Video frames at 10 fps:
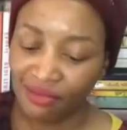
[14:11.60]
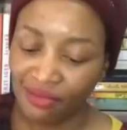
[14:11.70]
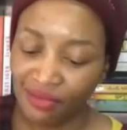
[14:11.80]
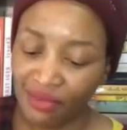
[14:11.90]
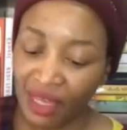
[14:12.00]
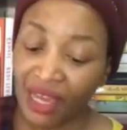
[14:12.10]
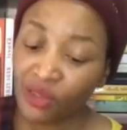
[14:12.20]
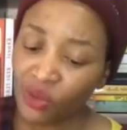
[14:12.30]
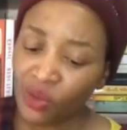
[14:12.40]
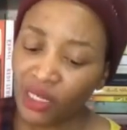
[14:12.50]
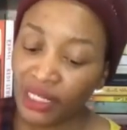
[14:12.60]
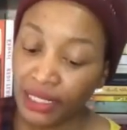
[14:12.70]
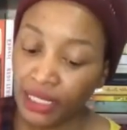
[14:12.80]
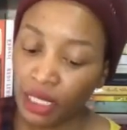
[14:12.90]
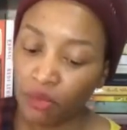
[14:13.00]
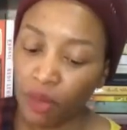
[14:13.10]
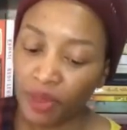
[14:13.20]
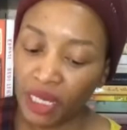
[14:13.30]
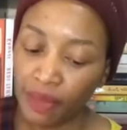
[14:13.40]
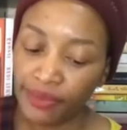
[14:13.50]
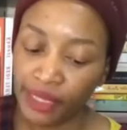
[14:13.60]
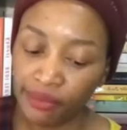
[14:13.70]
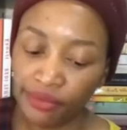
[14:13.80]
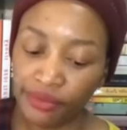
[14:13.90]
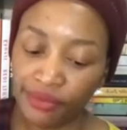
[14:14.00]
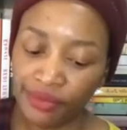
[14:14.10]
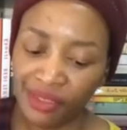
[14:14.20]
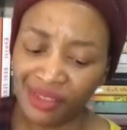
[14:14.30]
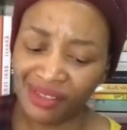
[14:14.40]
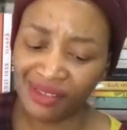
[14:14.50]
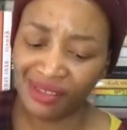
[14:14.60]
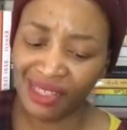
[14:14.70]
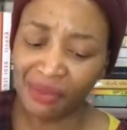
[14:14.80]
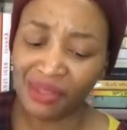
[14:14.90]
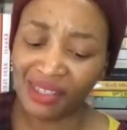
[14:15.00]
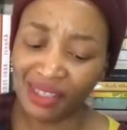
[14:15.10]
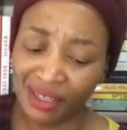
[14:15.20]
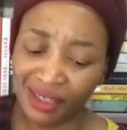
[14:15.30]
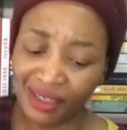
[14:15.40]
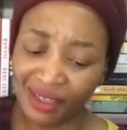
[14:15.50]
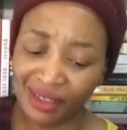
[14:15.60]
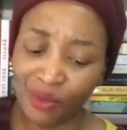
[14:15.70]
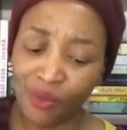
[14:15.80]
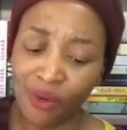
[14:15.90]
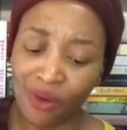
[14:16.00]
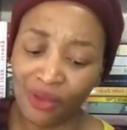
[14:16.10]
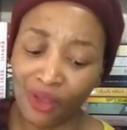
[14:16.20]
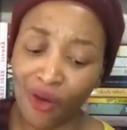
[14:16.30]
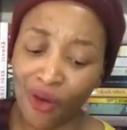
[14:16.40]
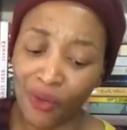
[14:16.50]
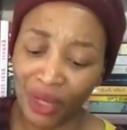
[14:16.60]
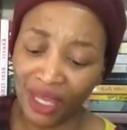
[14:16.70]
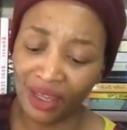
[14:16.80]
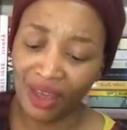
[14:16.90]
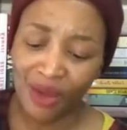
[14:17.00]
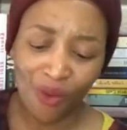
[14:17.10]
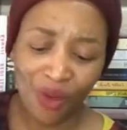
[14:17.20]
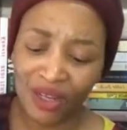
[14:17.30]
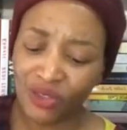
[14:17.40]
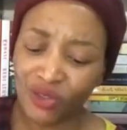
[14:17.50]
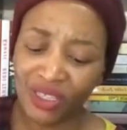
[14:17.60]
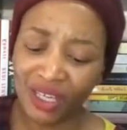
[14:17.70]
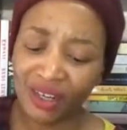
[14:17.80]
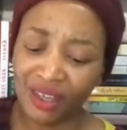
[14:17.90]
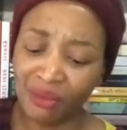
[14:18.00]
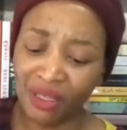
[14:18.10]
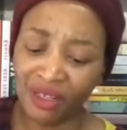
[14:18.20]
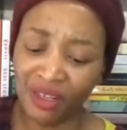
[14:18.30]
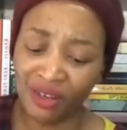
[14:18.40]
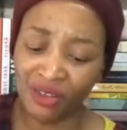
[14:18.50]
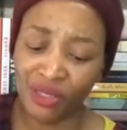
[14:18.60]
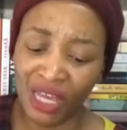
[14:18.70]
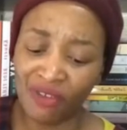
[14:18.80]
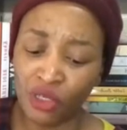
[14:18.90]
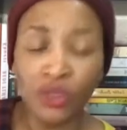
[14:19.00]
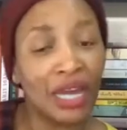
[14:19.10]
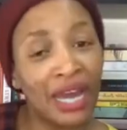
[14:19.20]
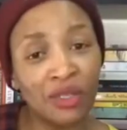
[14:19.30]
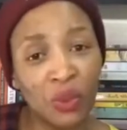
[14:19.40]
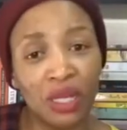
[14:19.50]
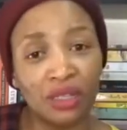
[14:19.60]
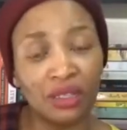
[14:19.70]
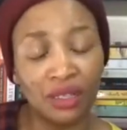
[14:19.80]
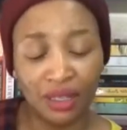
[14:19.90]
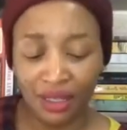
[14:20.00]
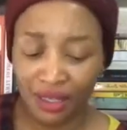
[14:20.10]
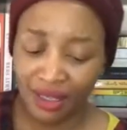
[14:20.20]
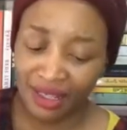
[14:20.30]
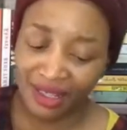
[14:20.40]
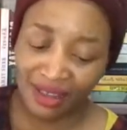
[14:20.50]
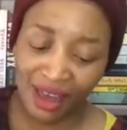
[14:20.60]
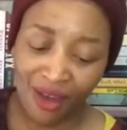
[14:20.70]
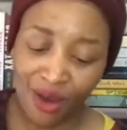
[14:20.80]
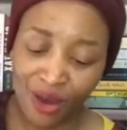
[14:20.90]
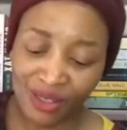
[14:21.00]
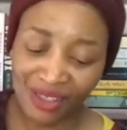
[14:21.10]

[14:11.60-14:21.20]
I saw a cleaner mopping up some sick in the hallway. Why don't you get him in here to have a look as well? I asked